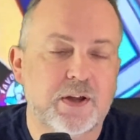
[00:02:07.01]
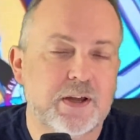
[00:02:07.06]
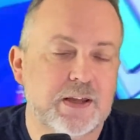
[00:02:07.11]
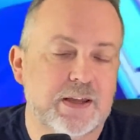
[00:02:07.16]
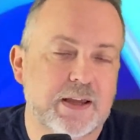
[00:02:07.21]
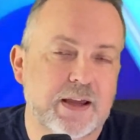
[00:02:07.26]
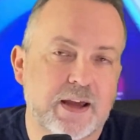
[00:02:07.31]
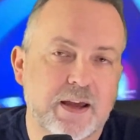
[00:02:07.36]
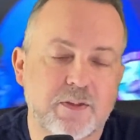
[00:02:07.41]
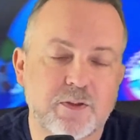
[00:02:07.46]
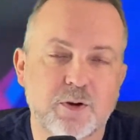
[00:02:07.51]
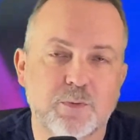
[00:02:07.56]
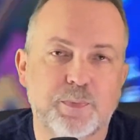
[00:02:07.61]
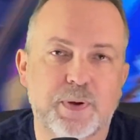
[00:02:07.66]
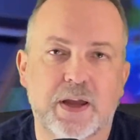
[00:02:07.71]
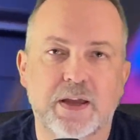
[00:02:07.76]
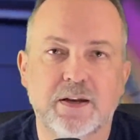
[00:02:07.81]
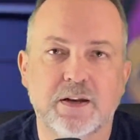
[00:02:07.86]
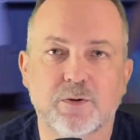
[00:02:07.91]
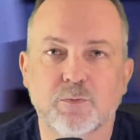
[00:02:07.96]
Yeah, they're
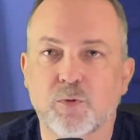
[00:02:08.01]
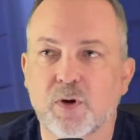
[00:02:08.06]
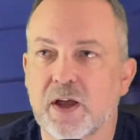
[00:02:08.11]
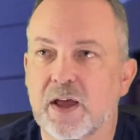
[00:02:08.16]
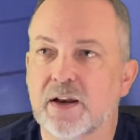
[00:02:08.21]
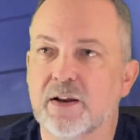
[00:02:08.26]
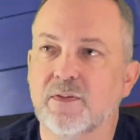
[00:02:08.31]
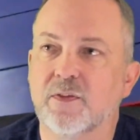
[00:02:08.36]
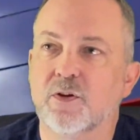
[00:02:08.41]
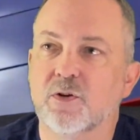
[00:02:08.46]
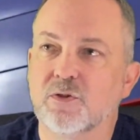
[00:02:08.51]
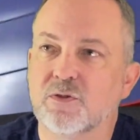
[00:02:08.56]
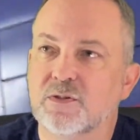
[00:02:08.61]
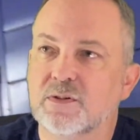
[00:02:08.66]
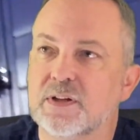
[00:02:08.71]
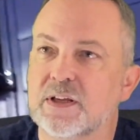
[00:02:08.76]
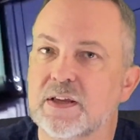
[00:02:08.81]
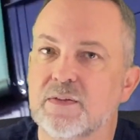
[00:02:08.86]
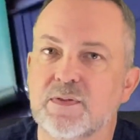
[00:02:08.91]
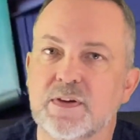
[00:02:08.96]
painted red and there's
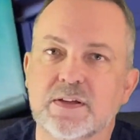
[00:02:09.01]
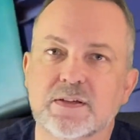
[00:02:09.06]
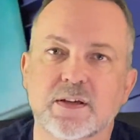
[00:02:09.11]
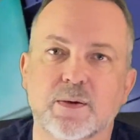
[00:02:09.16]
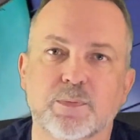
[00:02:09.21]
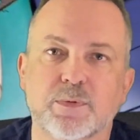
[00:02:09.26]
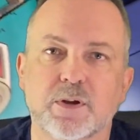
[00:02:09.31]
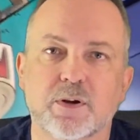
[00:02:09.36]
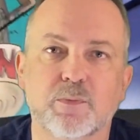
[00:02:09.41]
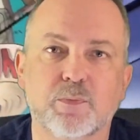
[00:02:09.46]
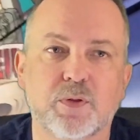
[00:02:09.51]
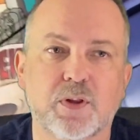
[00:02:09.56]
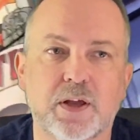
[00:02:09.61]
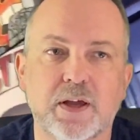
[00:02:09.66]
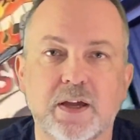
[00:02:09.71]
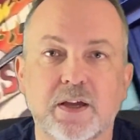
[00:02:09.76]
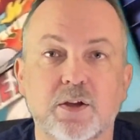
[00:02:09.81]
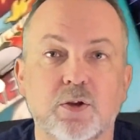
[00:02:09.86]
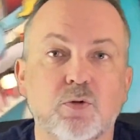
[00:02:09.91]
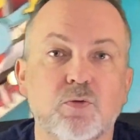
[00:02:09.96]
TVs up there
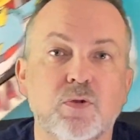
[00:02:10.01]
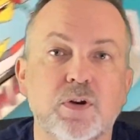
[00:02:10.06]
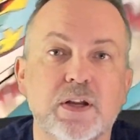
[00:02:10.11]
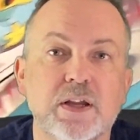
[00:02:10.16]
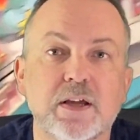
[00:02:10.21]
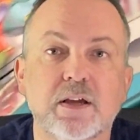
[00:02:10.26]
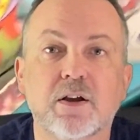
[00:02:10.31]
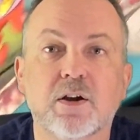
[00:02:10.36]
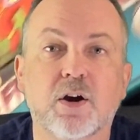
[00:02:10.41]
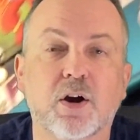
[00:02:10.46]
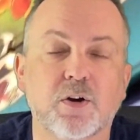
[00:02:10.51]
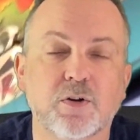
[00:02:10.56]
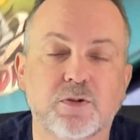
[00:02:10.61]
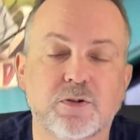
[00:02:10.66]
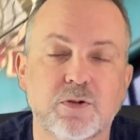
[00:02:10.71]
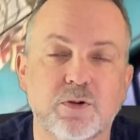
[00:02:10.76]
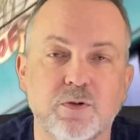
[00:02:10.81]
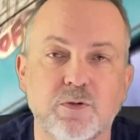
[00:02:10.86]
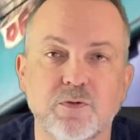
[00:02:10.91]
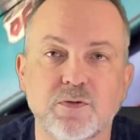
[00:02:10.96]
playing unique
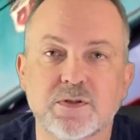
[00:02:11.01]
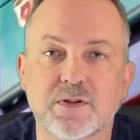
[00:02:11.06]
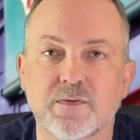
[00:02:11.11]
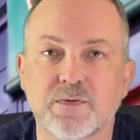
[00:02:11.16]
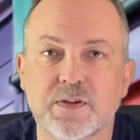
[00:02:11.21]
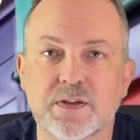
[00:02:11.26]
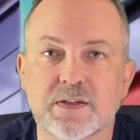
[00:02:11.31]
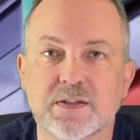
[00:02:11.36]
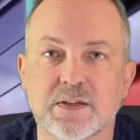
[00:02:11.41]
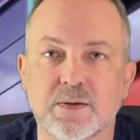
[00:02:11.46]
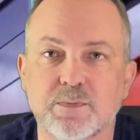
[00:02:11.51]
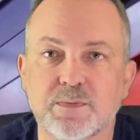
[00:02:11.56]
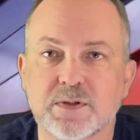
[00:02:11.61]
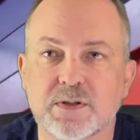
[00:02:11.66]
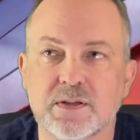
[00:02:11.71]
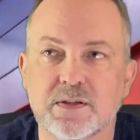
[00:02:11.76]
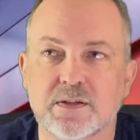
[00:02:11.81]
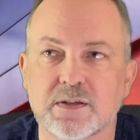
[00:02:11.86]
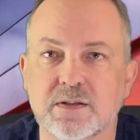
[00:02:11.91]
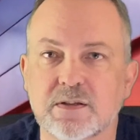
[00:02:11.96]
cartoons of The Simpsons,